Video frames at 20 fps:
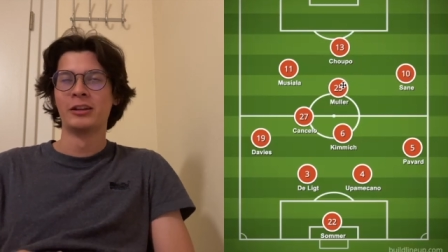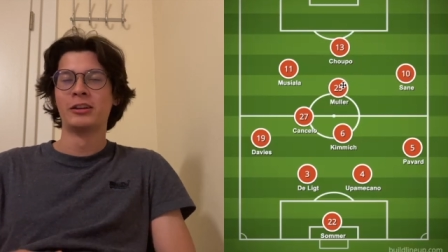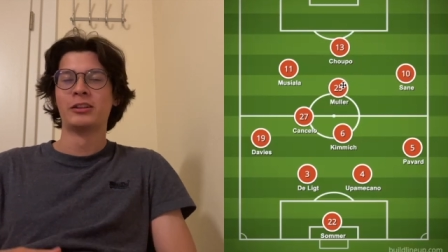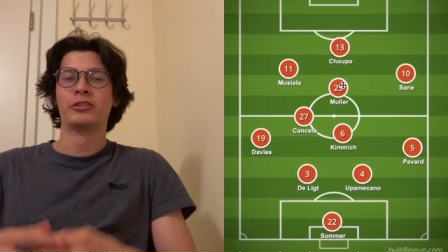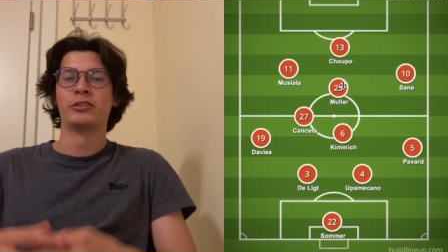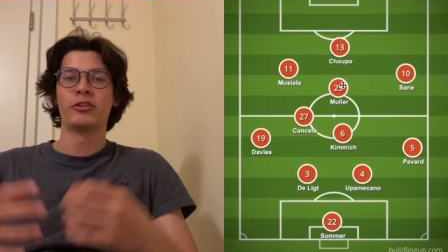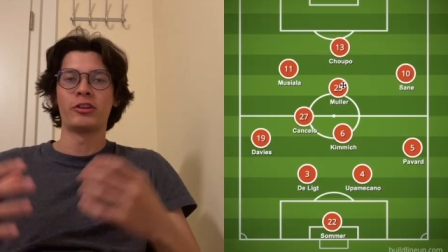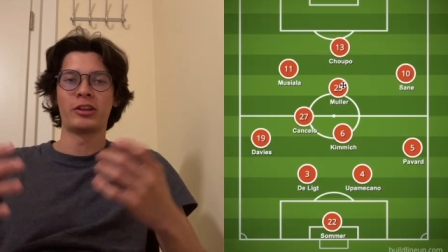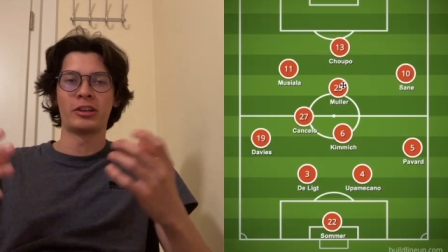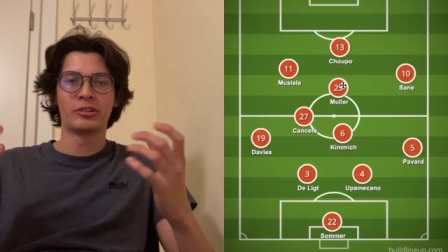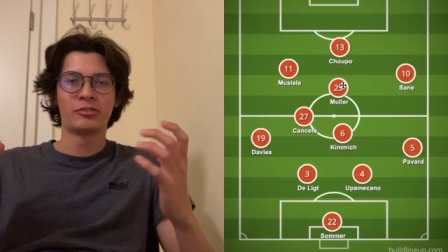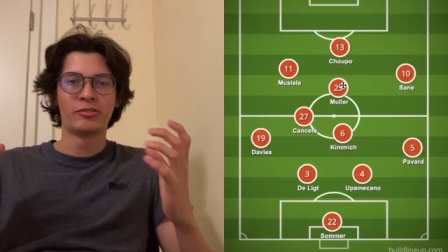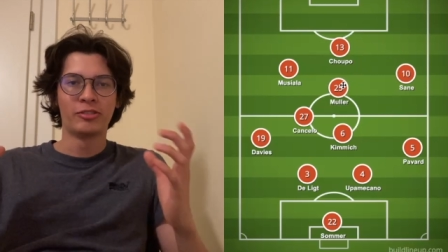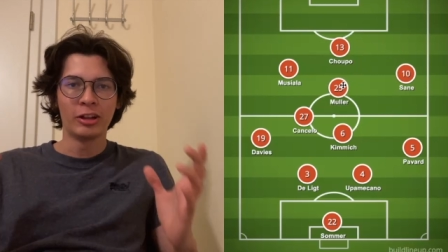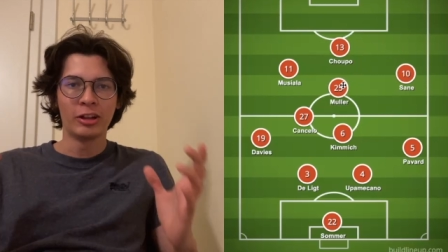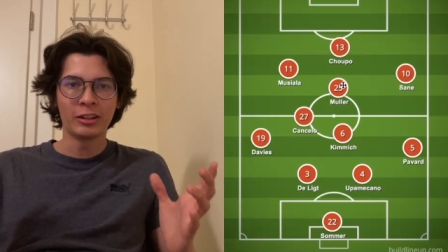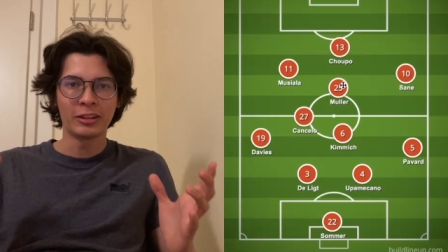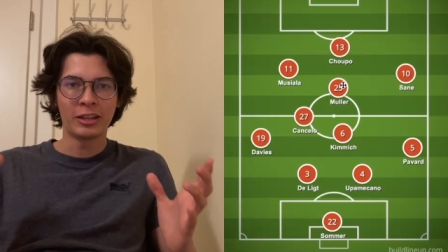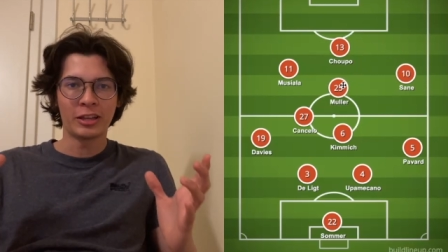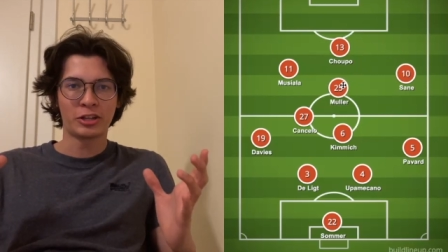Not his
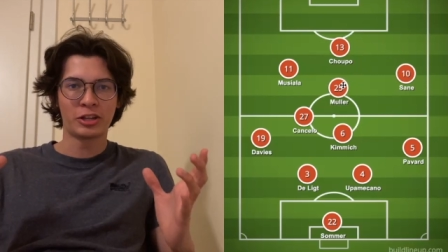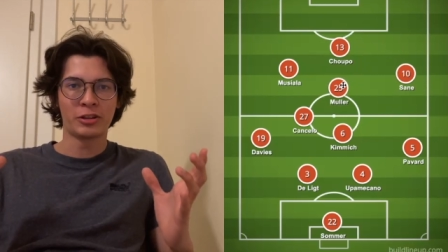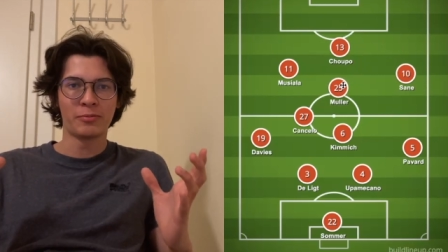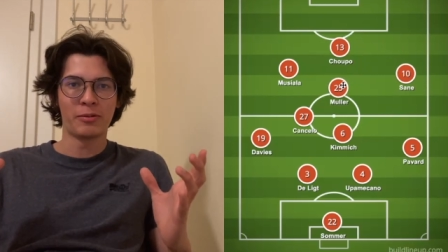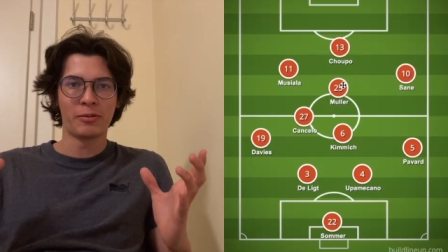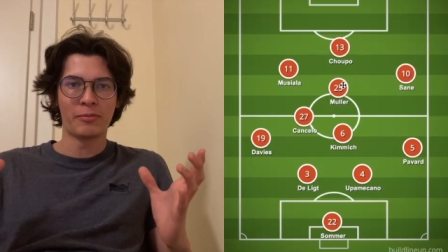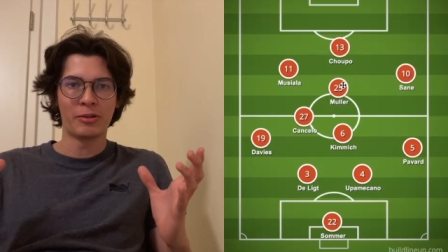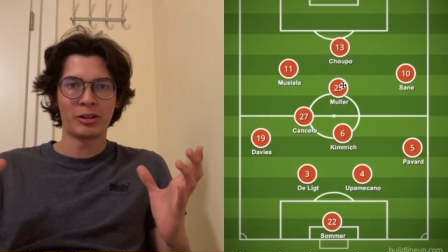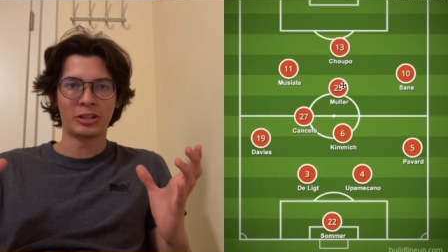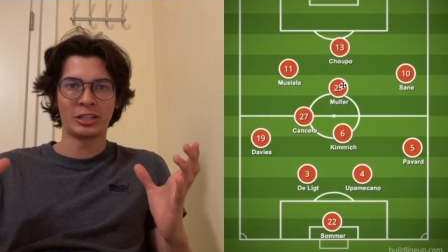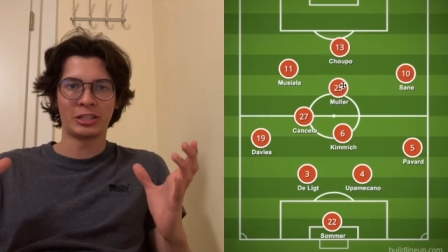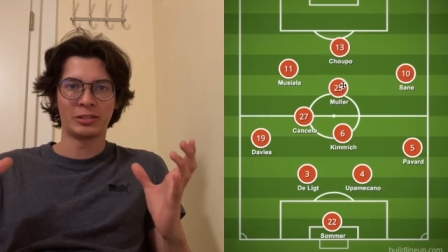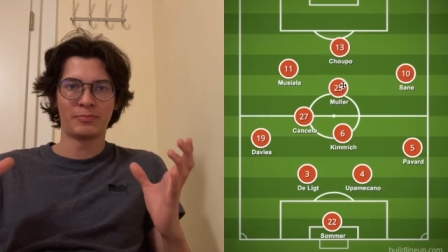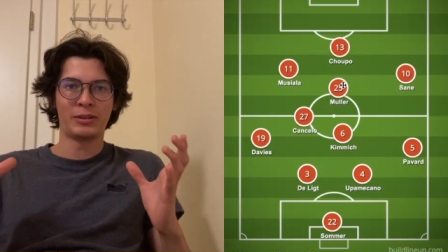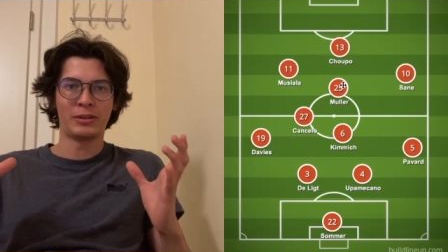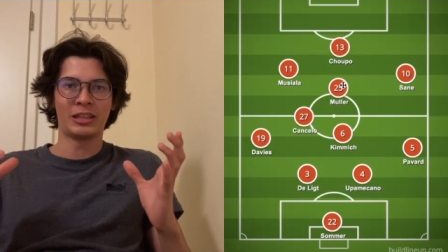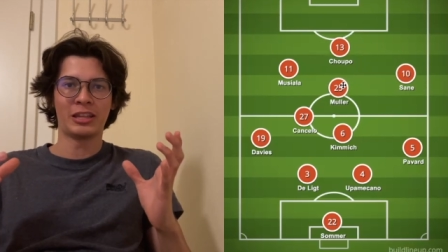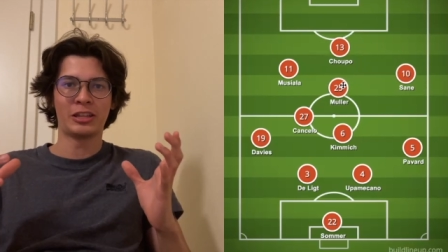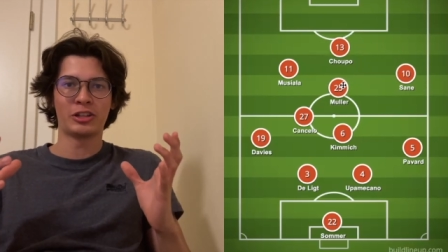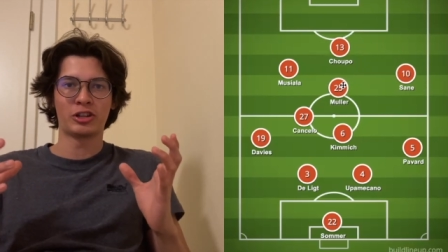fault that Choupo-Moting's
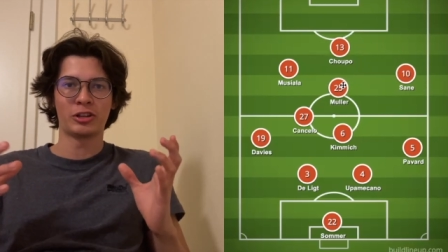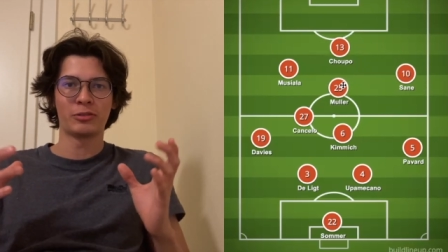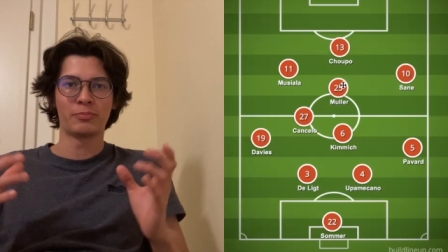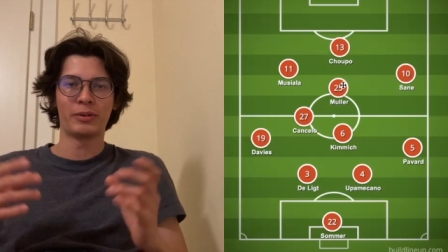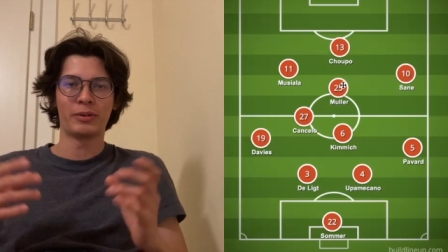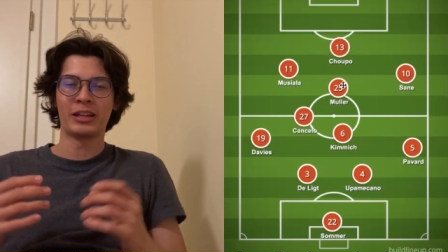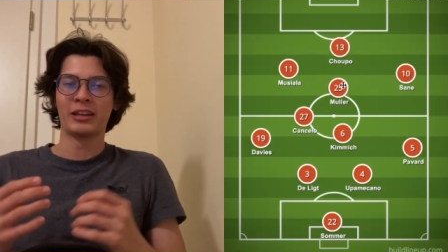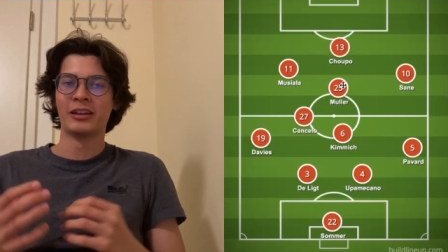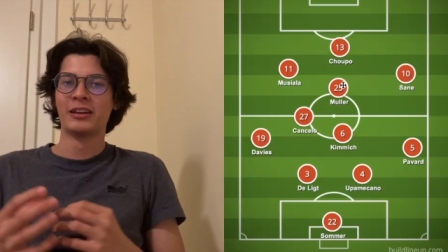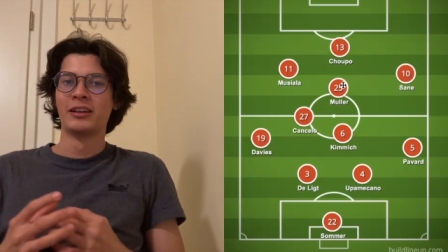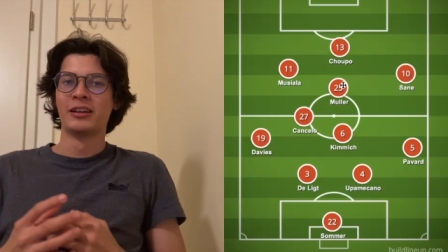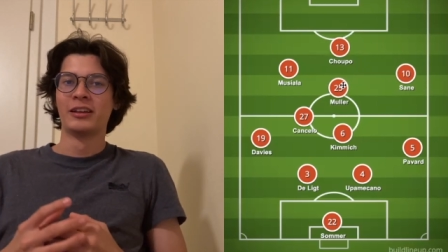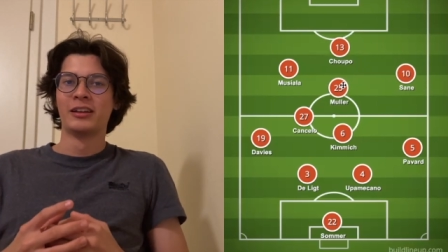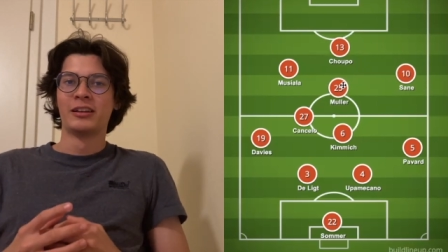been injured, but